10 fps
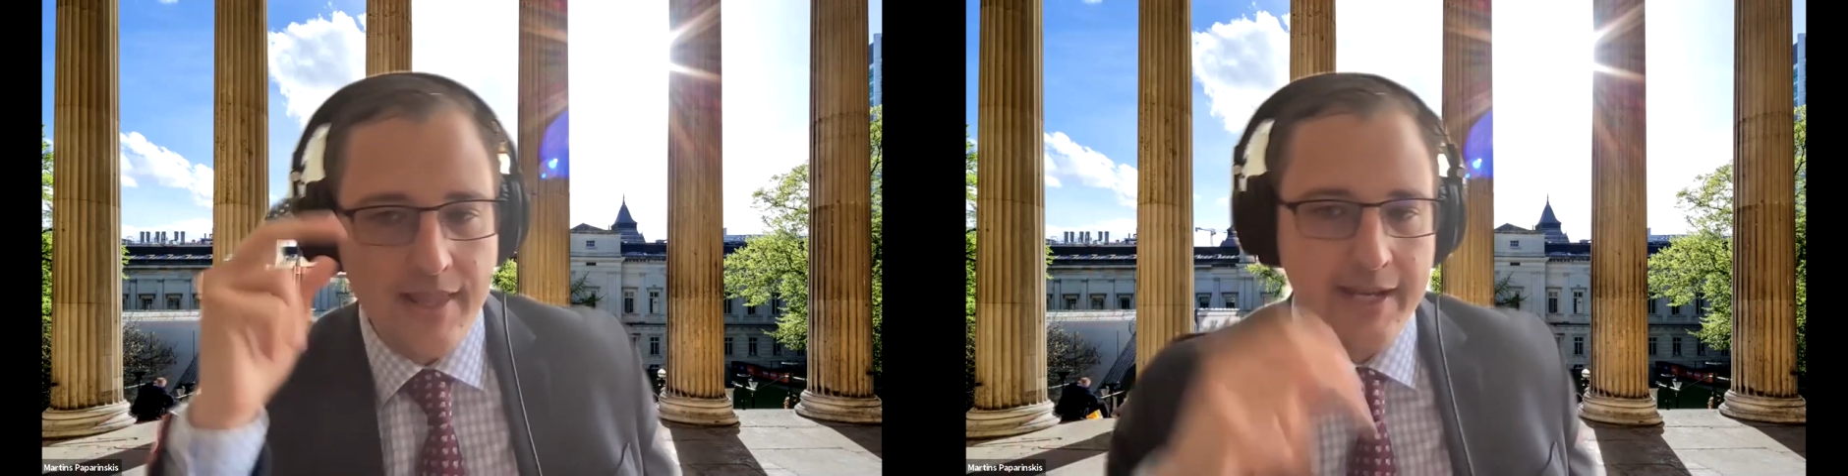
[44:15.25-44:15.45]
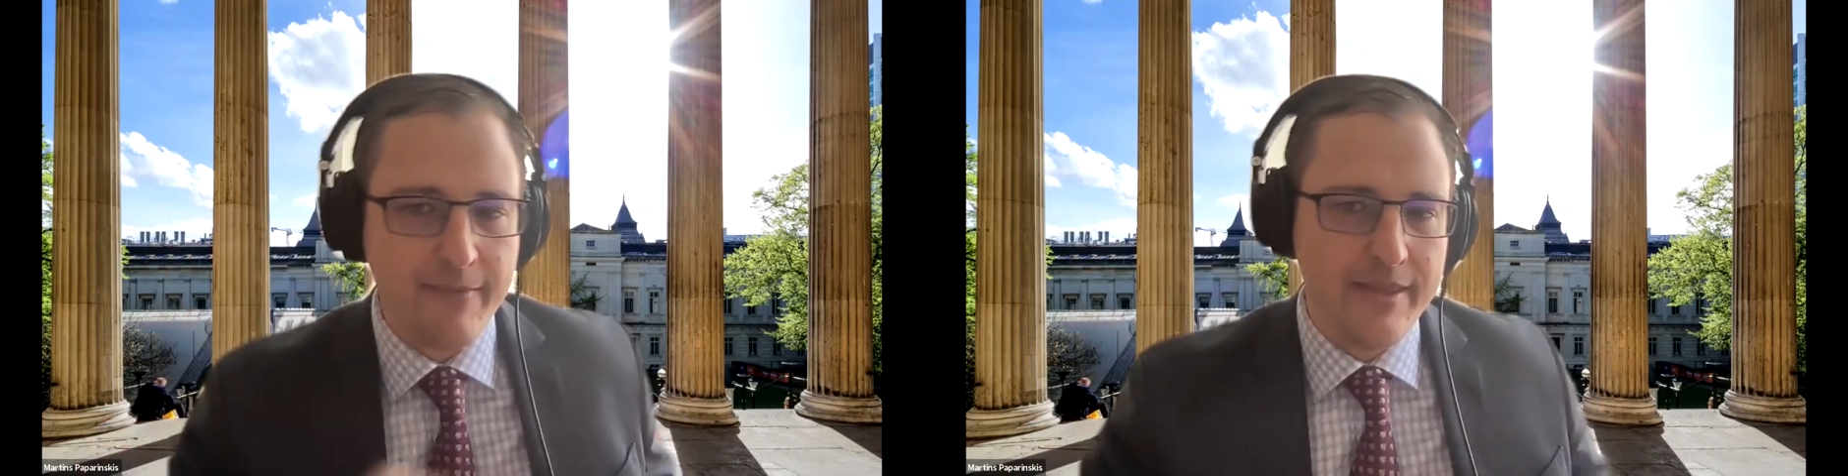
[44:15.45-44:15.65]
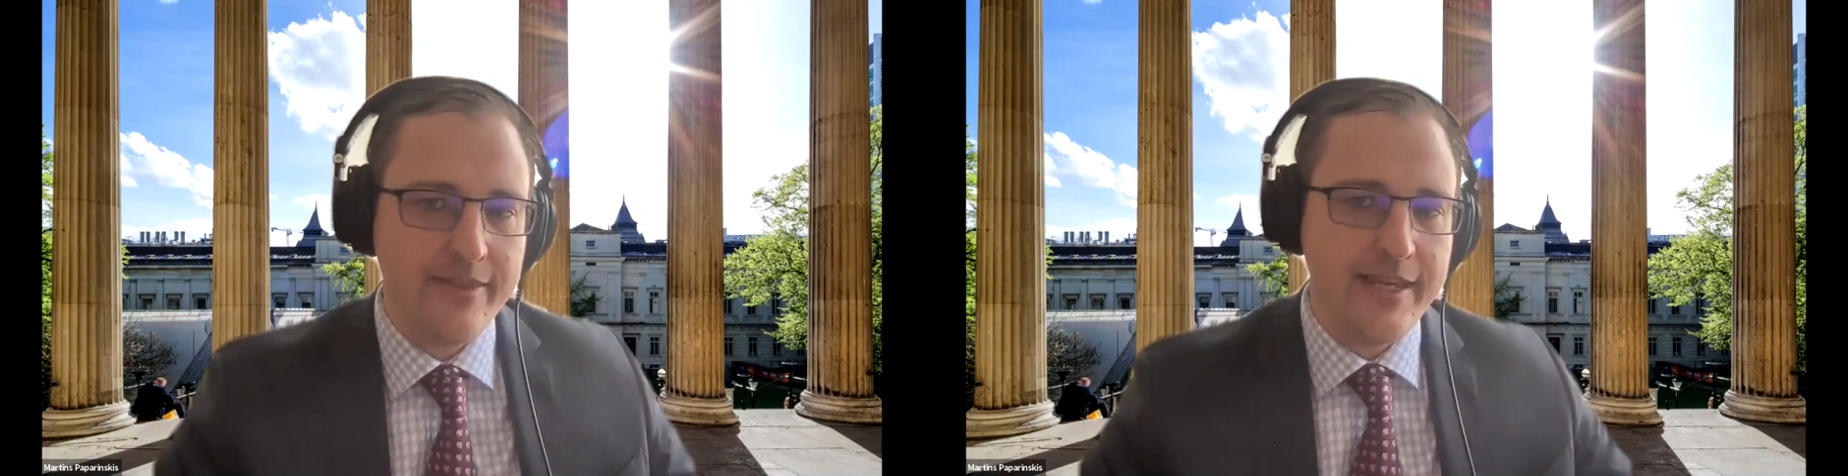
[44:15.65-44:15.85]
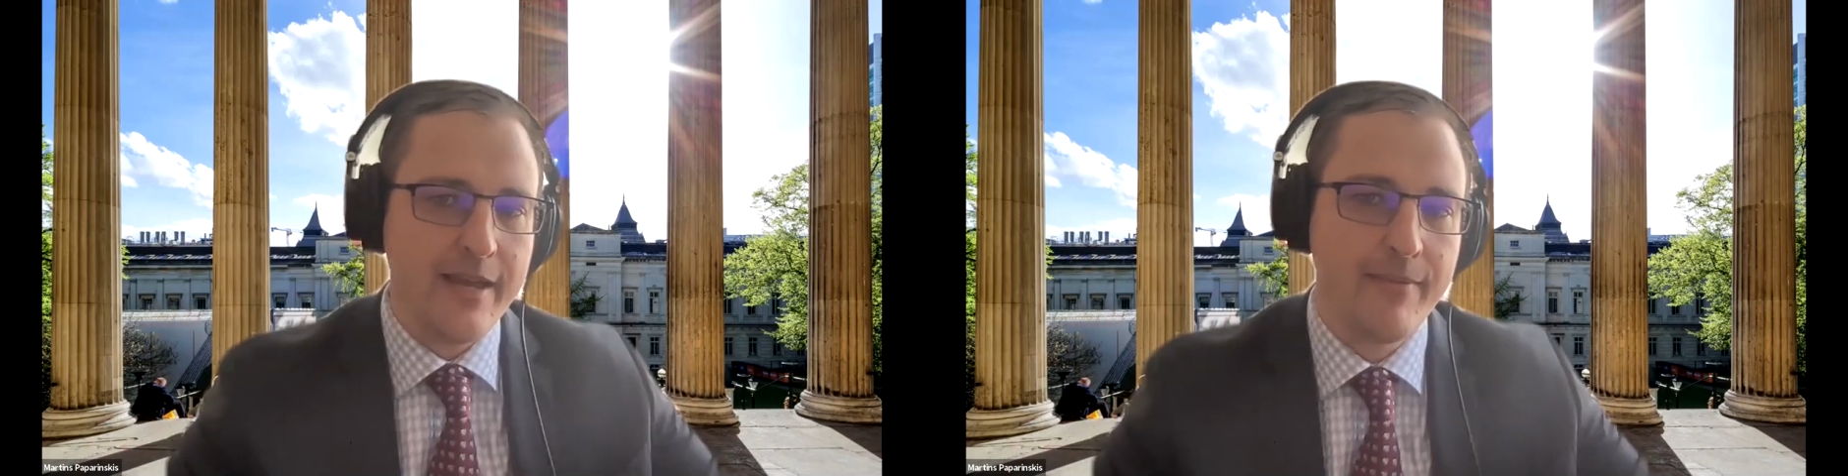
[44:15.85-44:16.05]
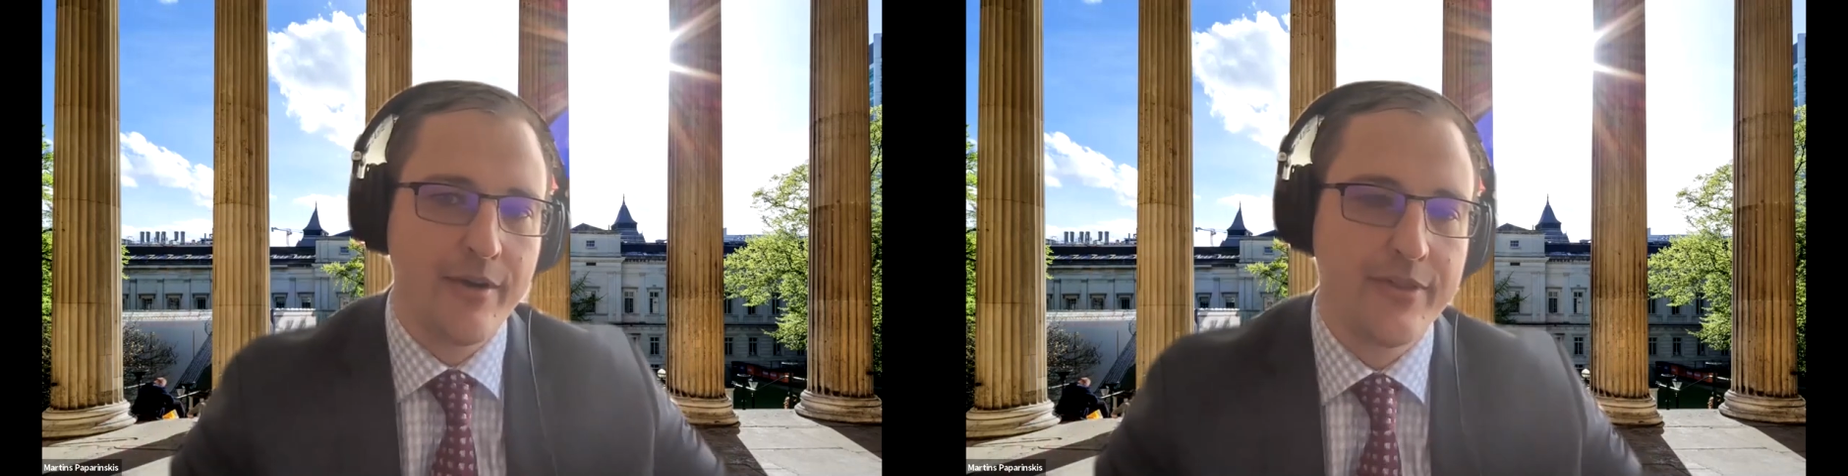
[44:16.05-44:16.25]
I mean,
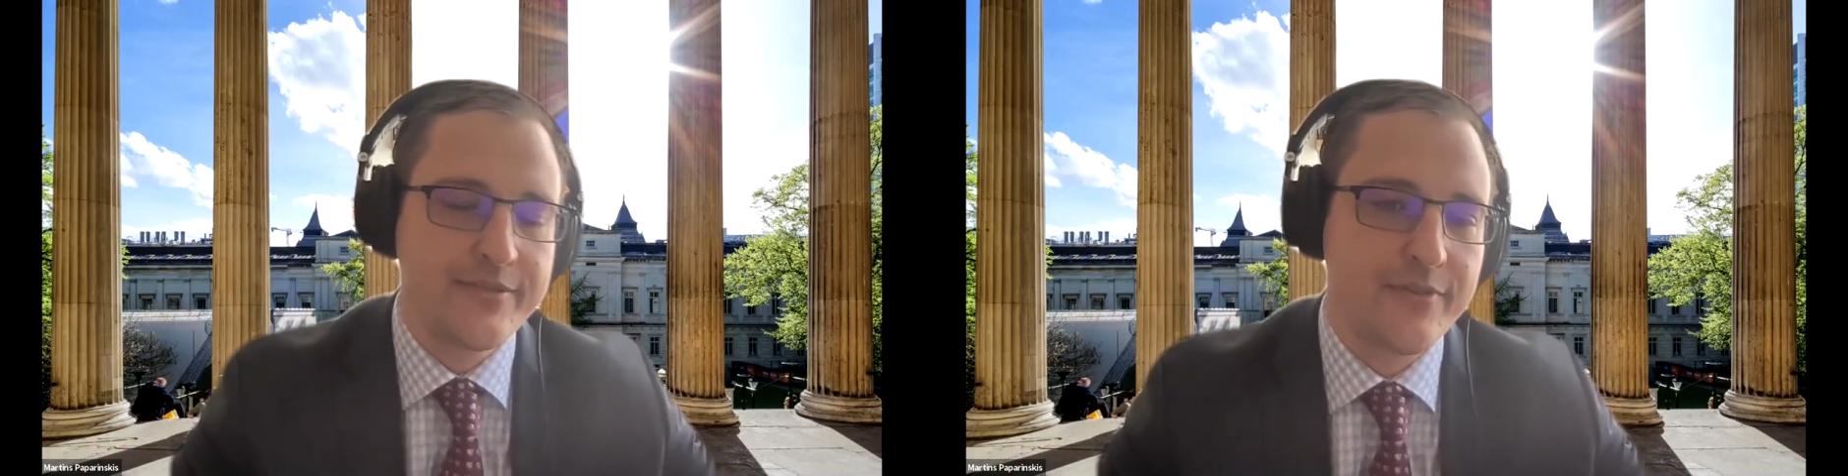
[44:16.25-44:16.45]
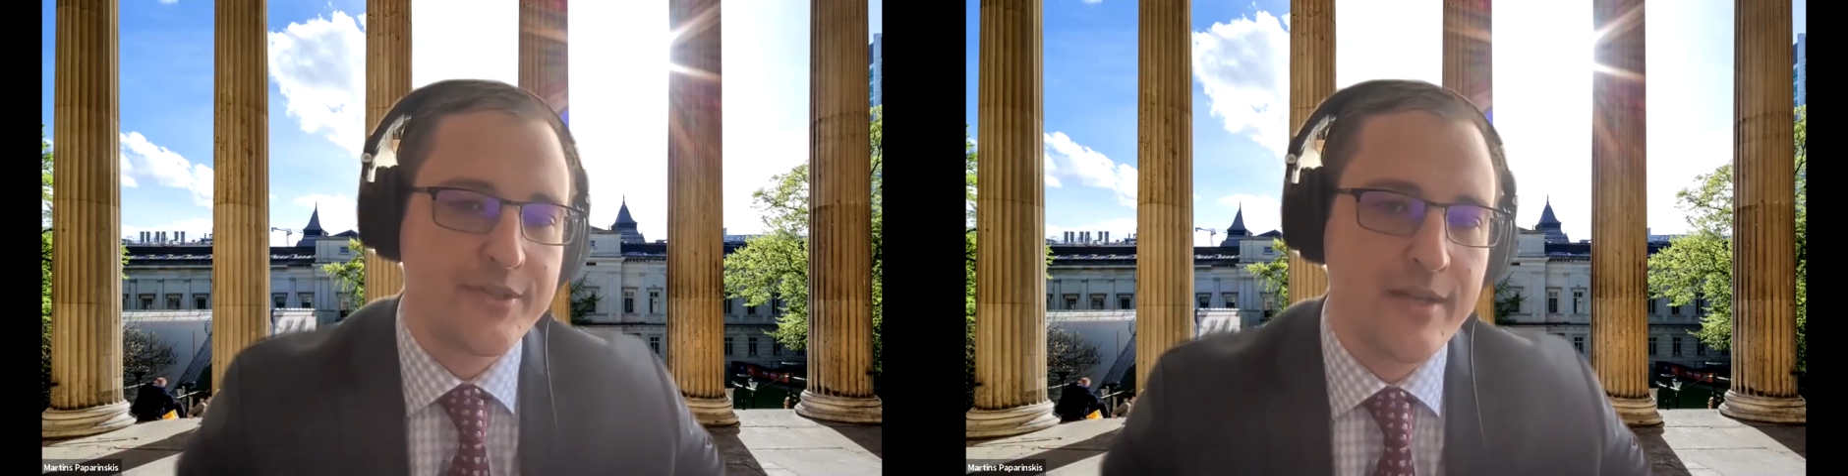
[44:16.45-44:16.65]
thinking about this for